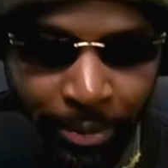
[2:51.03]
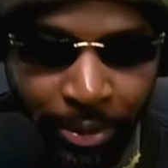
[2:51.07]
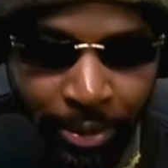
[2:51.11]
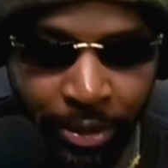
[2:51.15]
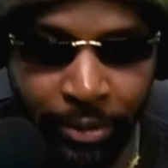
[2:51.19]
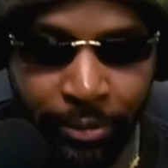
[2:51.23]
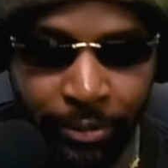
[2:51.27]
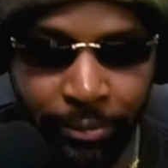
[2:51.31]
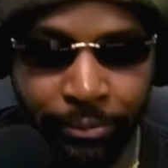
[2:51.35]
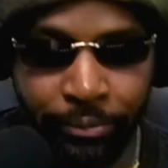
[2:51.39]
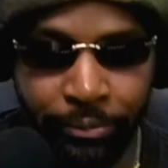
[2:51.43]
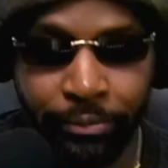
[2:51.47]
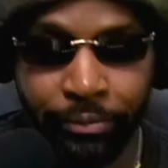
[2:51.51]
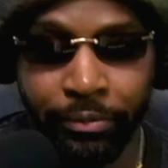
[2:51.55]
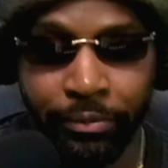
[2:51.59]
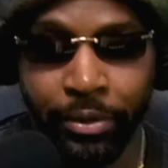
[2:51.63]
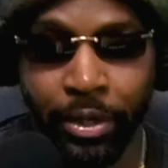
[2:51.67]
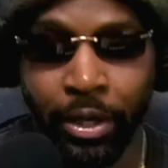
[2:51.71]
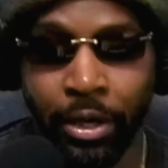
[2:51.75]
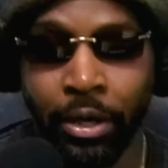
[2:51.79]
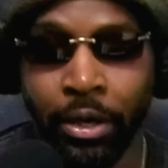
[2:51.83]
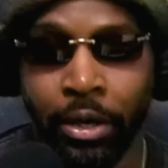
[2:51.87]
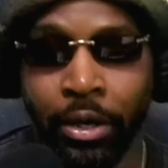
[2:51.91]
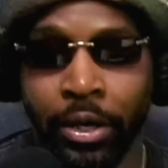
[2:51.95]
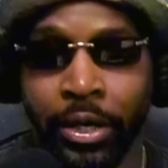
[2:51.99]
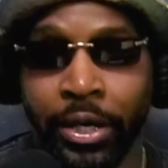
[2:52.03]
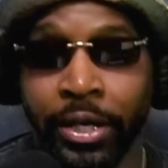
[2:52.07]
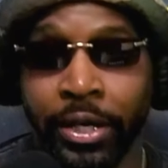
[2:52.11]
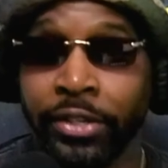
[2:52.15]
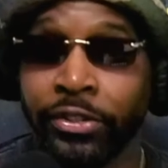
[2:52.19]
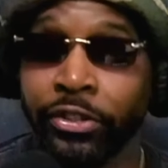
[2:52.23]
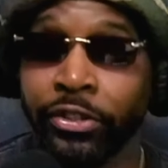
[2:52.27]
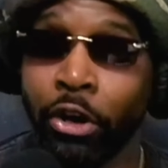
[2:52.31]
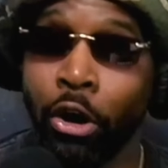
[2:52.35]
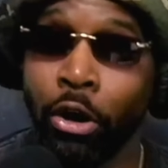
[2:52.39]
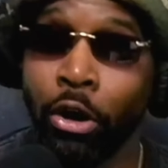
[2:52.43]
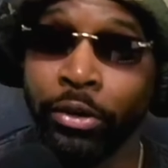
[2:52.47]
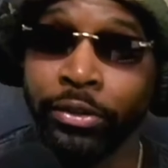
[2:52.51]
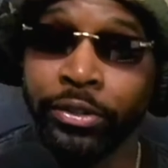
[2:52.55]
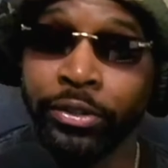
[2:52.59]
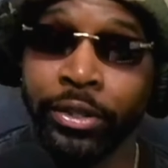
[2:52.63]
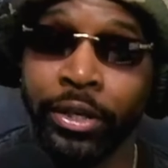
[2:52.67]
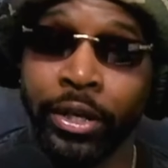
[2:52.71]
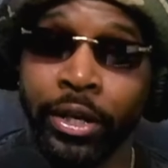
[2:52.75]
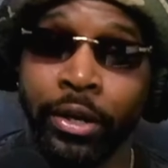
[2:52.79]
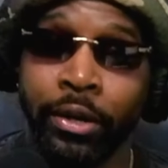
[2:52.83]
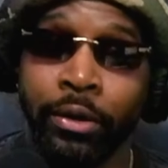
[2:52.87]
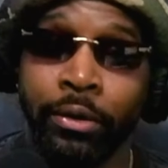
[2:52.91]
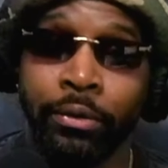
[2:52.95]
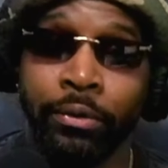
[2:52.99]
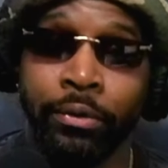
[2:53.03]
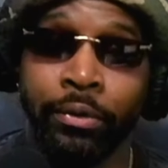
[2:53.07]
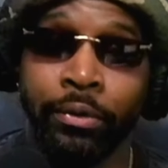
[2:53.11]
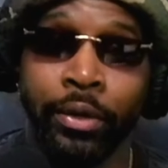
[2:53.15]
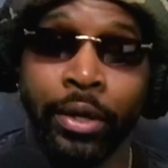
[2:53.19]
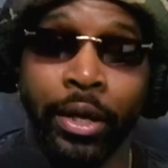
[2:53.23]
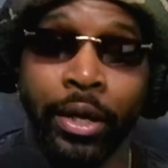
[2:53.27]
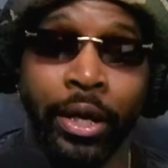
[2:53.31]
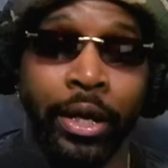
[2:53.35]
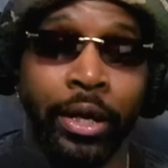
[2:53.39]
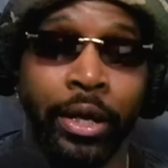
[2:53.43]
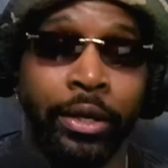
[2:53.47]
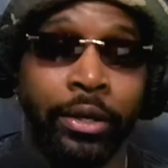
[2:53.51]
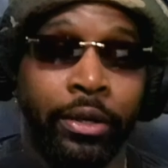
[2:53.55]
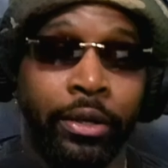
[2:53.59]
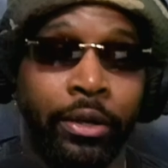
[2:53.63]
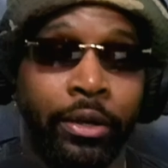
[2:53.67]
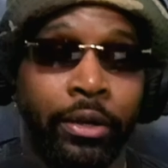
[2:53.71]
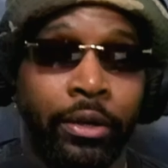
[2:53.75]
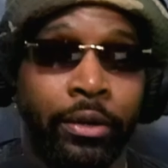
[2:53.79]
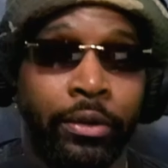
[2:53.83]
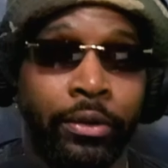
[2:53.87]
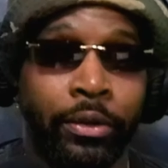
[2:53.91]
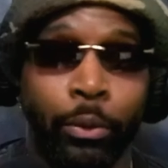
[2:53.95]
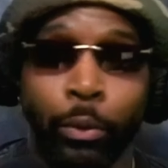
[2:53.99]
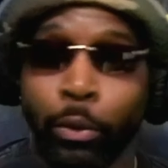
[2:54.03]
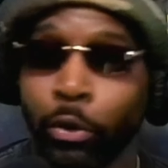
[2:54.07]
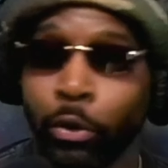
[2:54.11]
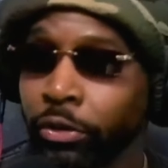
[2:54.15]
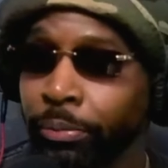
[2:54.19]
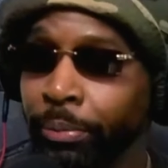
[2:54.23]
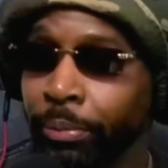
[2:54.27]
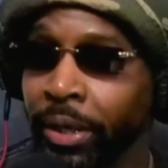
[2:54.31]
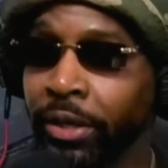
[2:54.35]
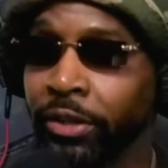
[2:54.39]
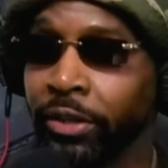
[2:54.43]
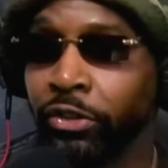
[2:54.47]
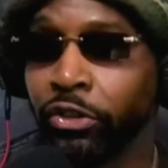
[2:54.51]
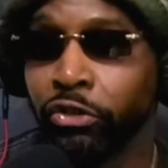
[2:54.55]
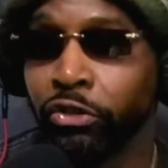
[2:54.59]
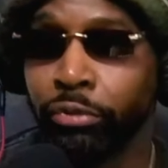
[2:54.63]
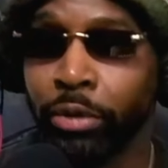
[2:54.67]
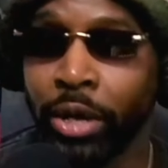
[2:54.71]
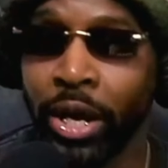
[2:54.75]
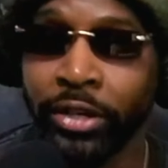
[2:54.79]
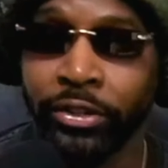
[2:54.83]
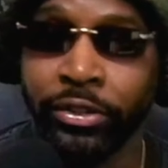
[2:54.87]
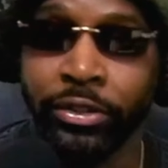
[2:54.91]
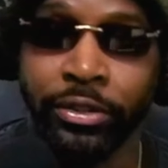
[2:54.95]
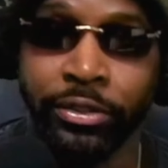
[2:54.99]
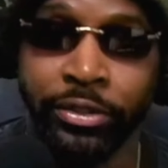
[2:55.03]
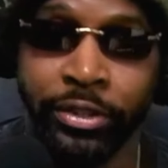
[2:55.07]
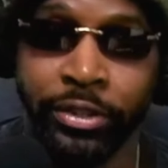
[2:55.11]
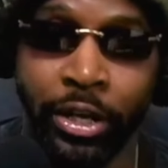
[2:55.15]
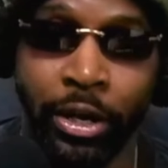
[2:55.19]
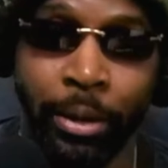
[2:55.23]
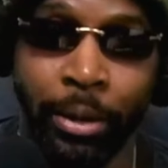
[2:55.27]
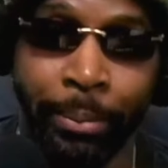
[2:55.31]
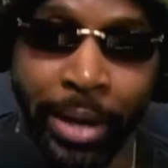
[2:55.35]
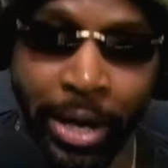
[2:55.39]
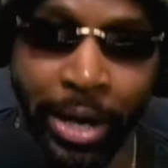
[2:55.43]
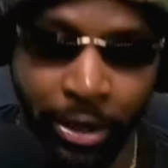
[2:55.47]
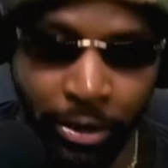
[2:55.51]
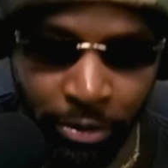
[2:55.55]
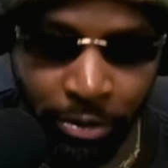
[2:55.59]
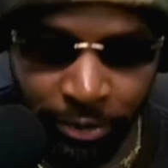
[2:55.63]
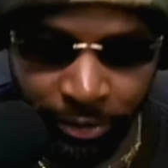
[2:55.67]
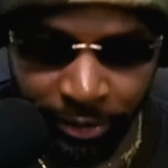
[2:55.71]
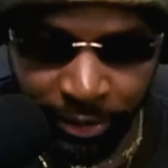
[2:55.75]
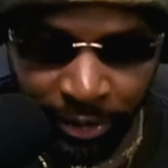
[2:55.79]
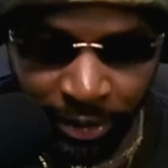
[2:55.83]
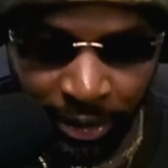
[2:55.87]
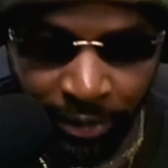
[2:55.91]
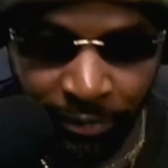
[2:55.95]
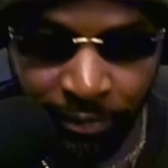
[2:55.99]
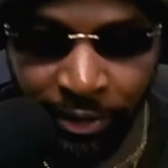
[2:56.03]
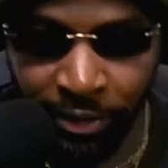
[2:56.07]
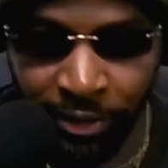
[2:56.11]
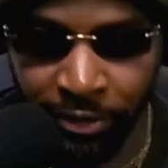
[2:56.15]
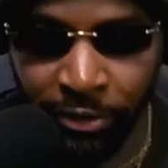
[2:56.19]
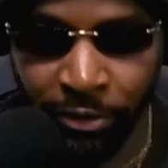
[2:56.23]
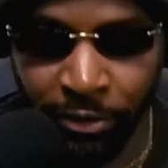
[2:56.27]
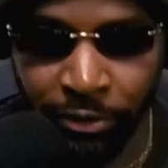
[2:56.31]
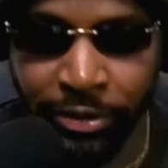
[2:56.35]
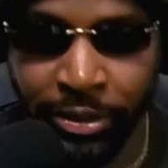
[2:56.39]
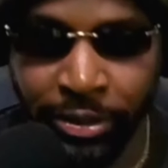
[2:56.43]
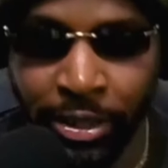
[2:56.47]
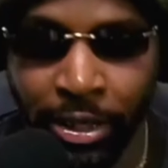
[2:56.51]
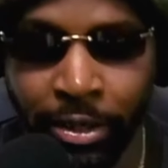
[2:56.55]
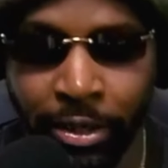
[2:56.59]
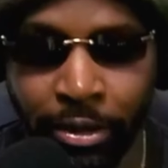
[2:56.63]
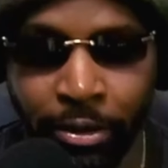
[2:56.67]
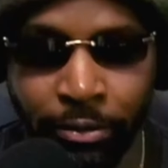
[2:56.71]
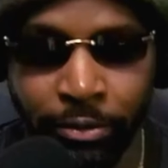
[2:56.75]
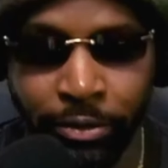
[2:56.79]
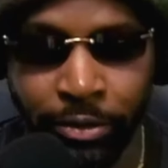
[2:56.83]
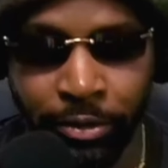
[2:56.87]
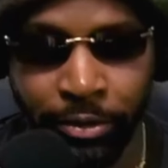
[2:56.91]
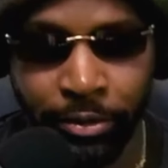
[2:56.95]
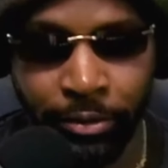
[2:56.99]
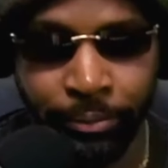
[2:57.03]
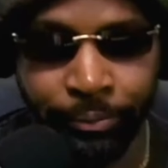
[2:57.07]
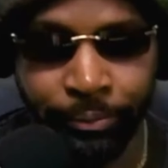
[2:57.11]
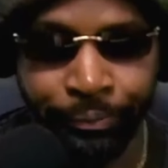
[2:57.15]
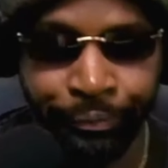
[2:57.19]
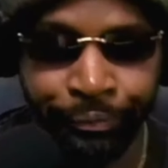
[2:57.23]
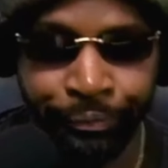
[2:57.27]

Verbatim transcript: But uh, it is August now, and uh, the world's biggest distraction is now back on T V. So shout out to